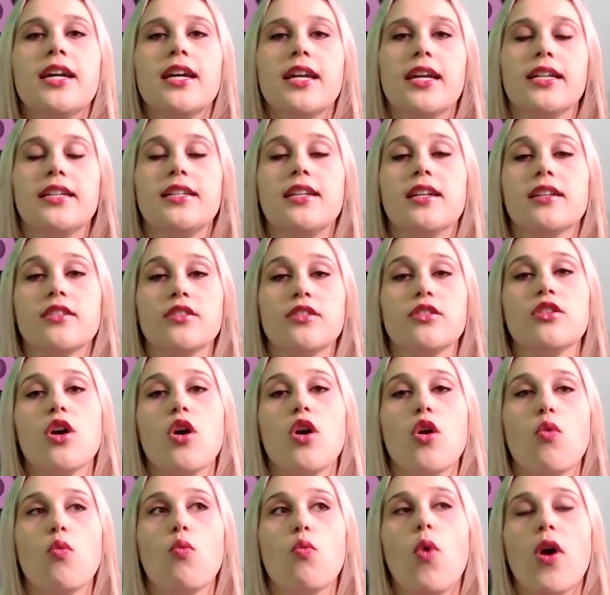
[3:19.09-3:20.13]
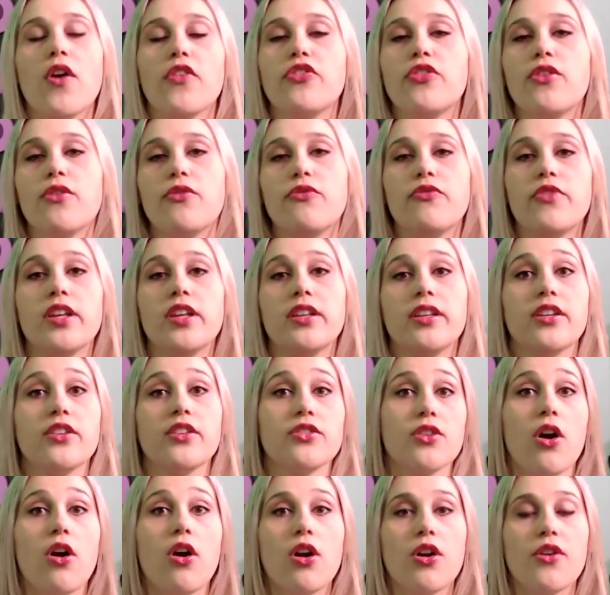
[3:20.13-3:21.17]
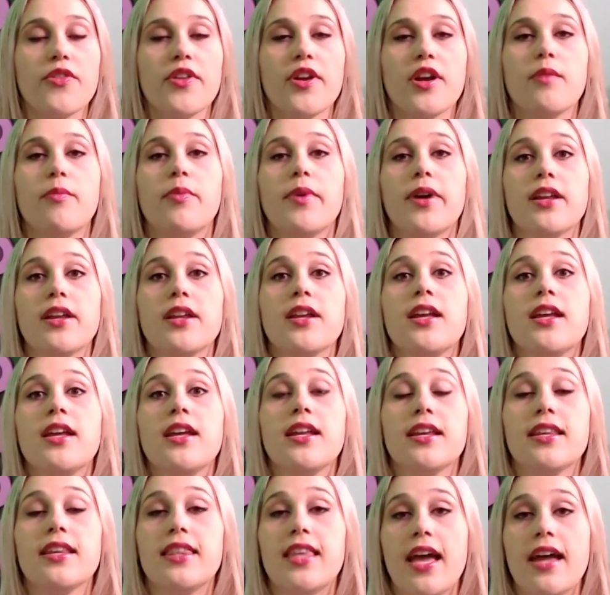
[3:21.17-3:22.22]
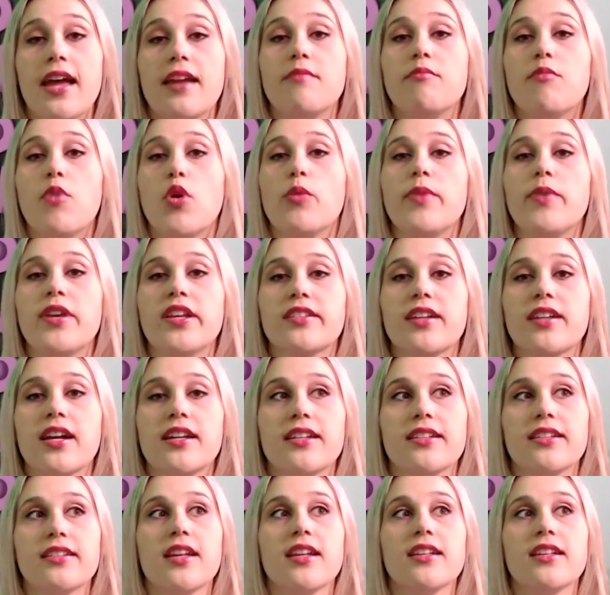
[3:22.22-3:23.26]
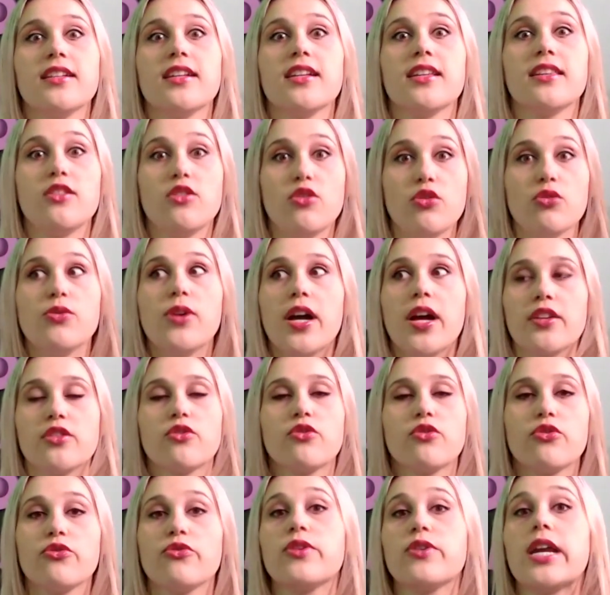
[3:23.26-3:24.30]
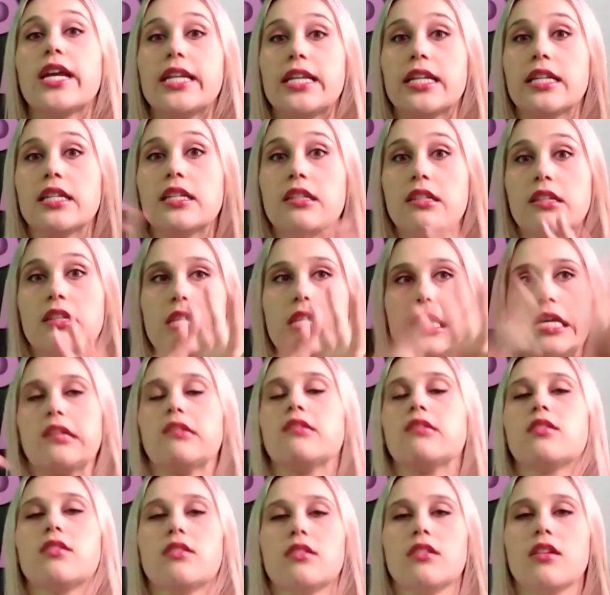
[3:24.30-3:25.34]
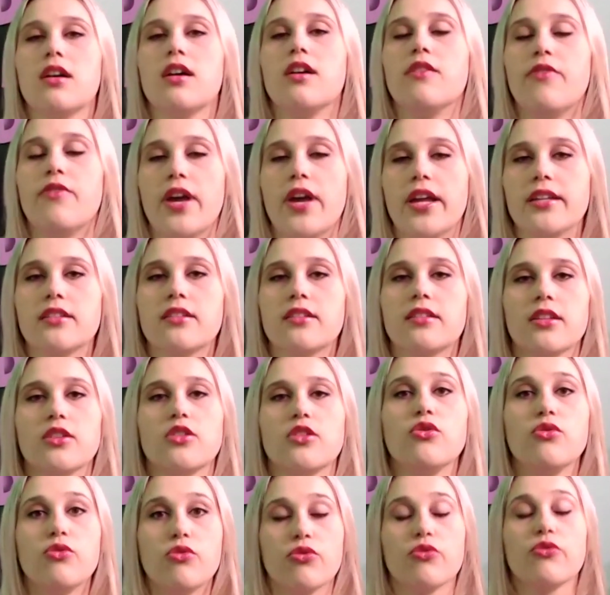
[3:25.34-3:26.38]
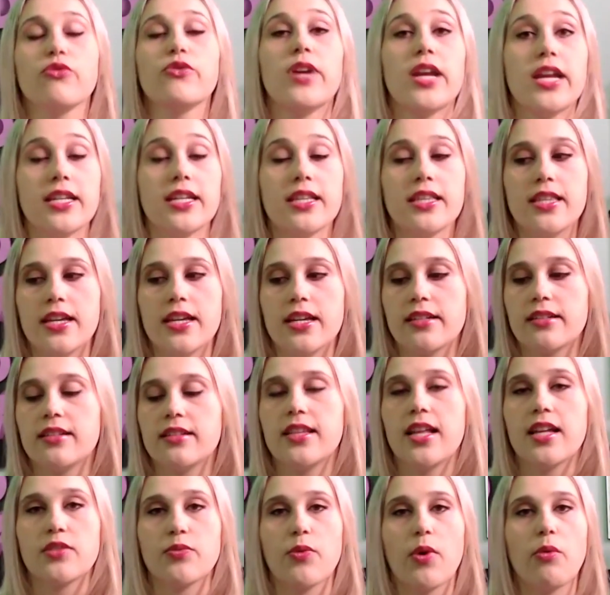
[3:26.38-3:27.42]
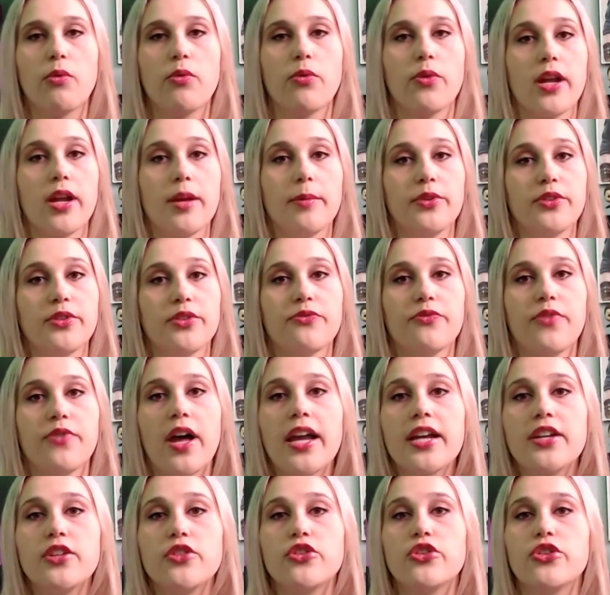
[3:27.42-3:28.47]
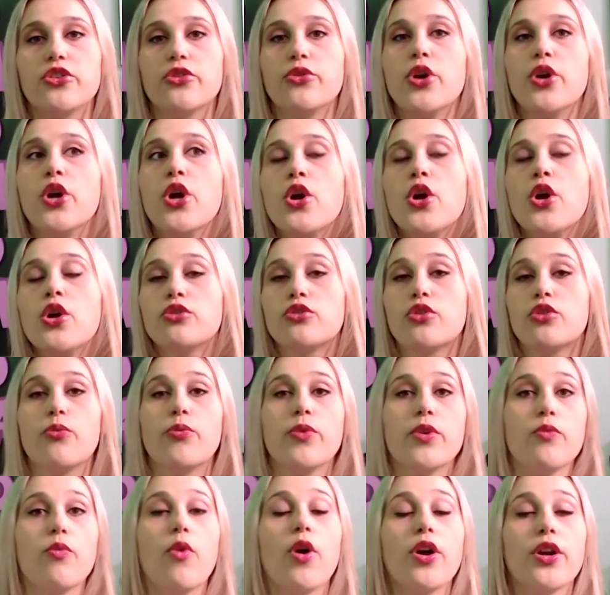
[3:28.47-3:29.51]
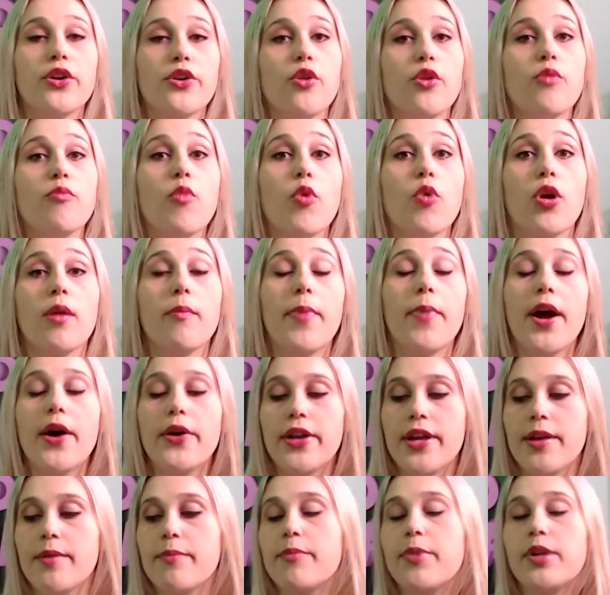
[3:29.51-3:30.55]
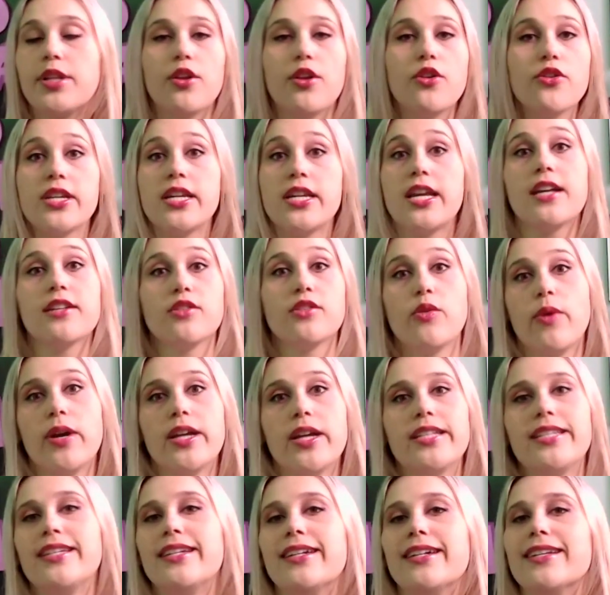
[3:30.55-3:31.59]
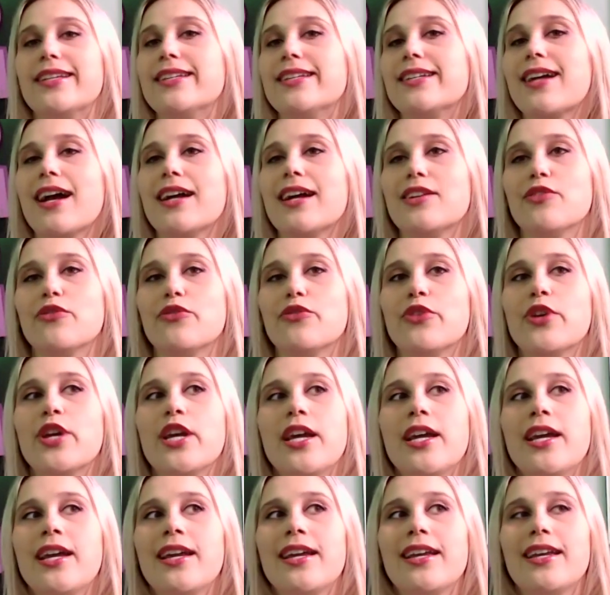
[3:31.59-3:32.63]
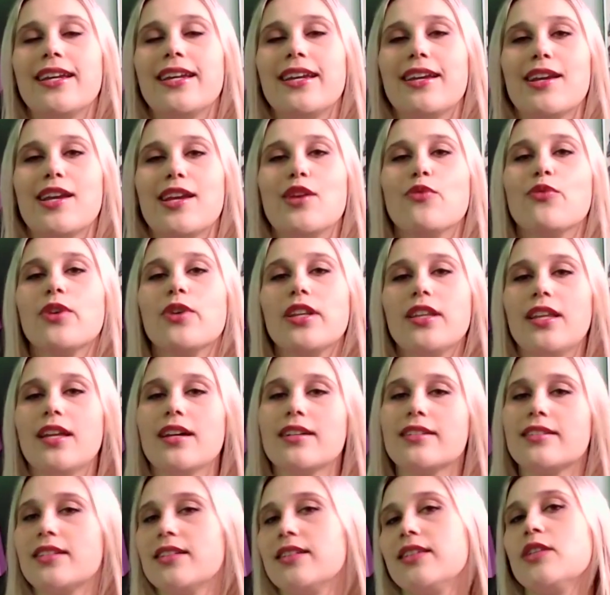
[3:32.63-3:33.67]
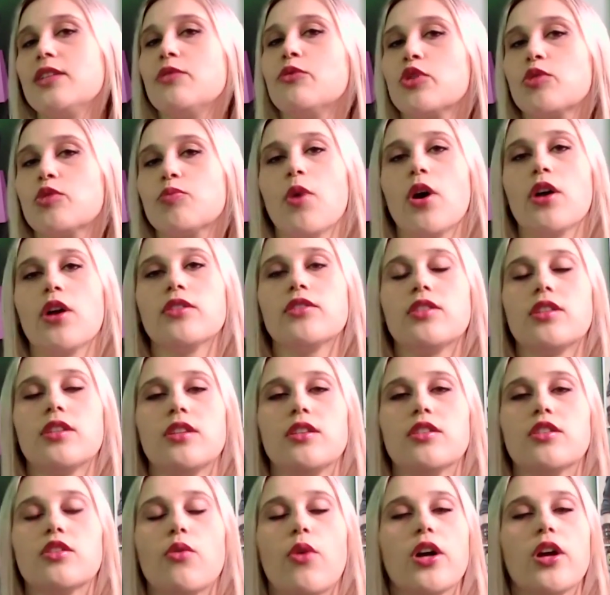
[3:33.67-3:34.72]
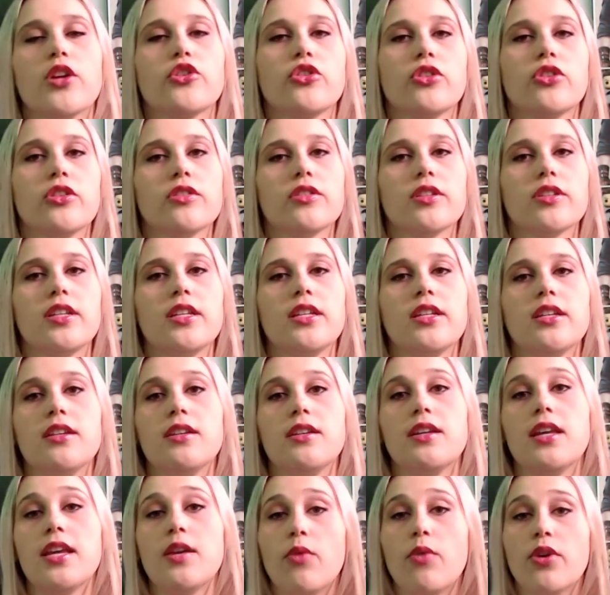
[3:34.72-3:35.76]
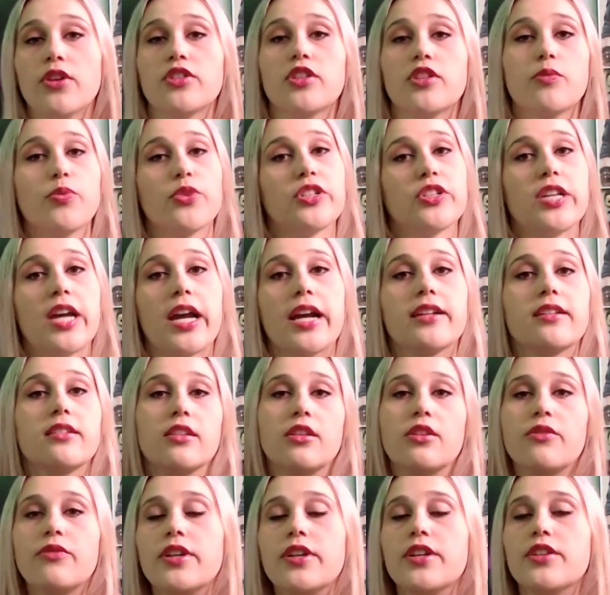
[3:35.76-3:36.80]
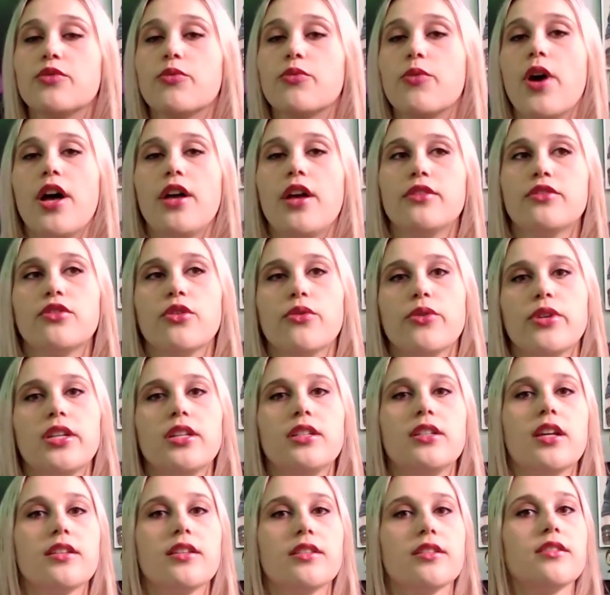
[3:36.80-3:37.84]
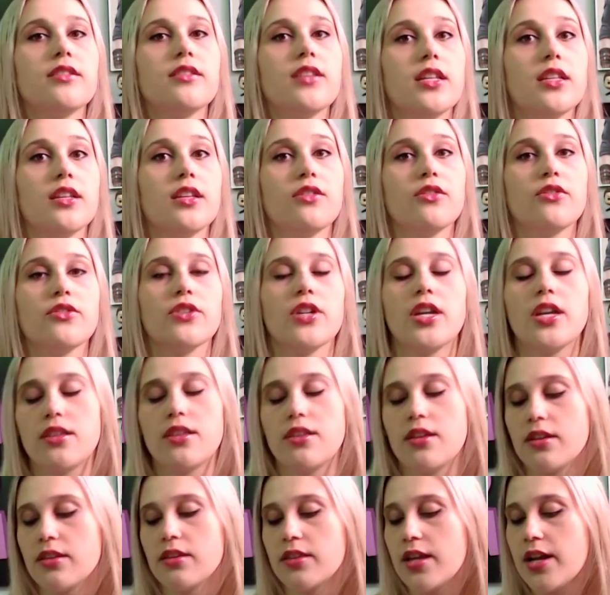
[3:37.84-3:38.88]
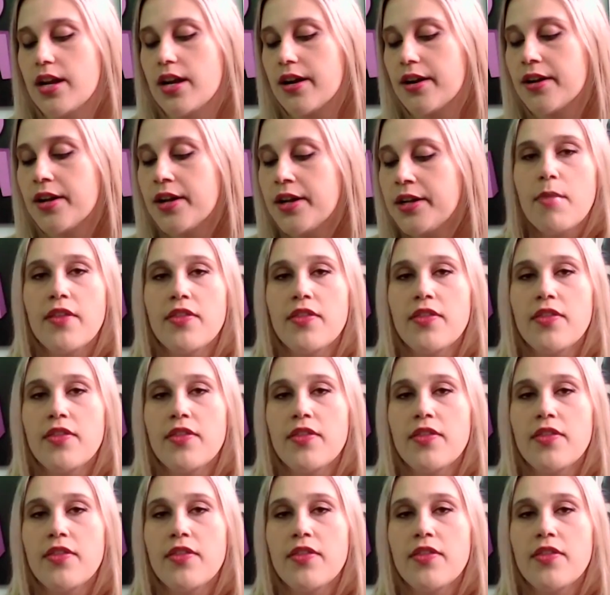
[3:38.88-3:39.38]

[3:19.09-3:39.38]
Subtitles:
He doesn't know what the feelings are there, but then Mobius kind of says, like, you guys created this event, like, you created this, and that's why we were able to find you, so we want to know more about it. But Loki has no idea. He reluctantly responds to these questions, and he wants to protect Sylvie as well, so he doesn't say that there's anything there.